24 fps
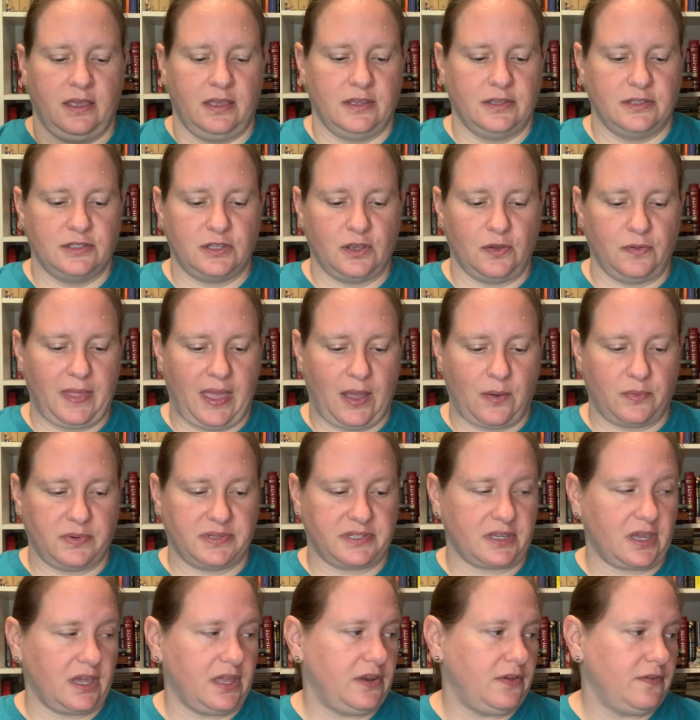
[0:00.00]
So that was
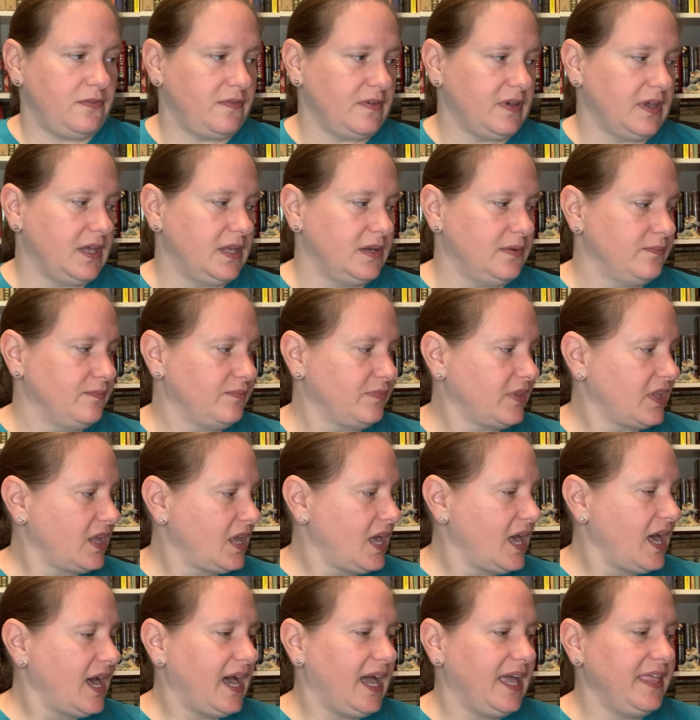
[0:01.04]
kind of fun.
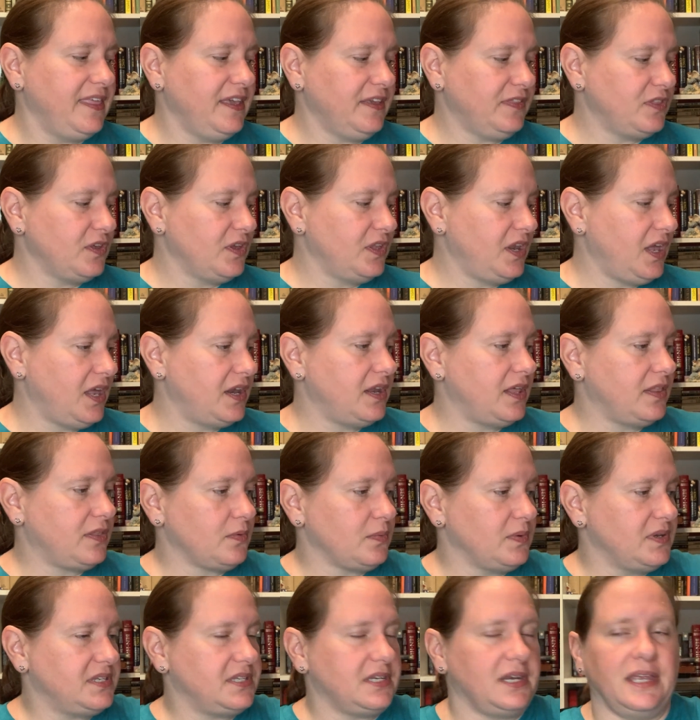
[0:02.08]
I think that another
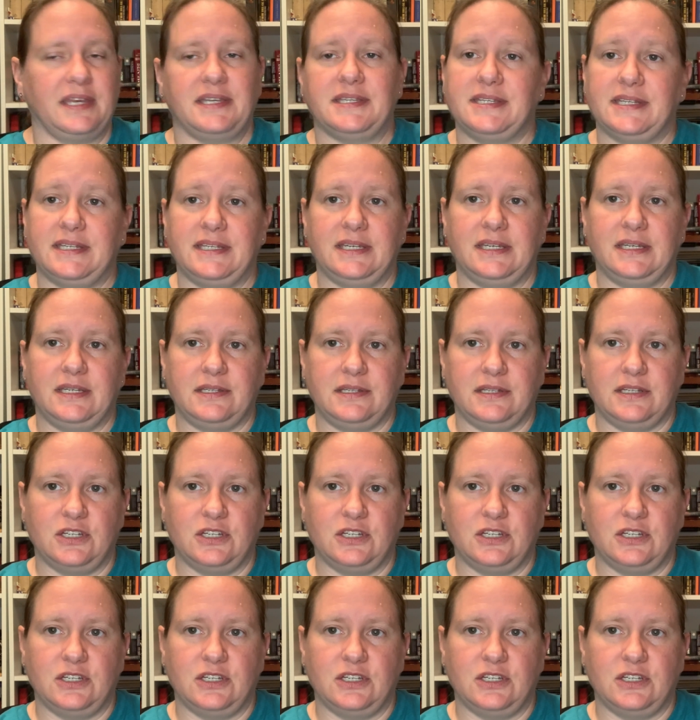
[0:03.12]
reason I didn't